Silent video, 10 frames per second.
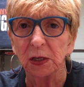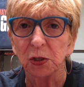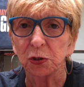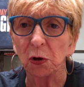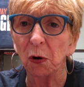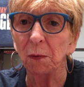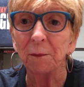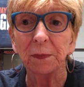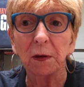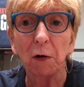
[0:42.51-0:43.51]

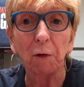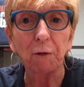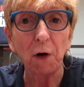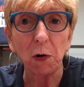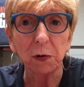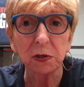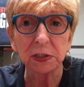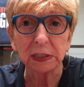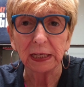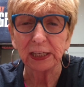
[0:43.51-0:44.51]
So
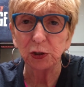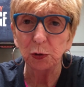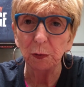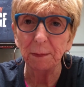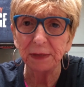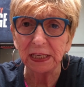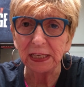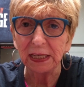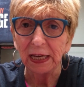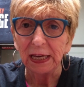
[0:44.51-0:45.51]
folks like you and
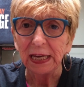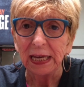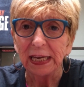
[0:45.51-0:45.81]
me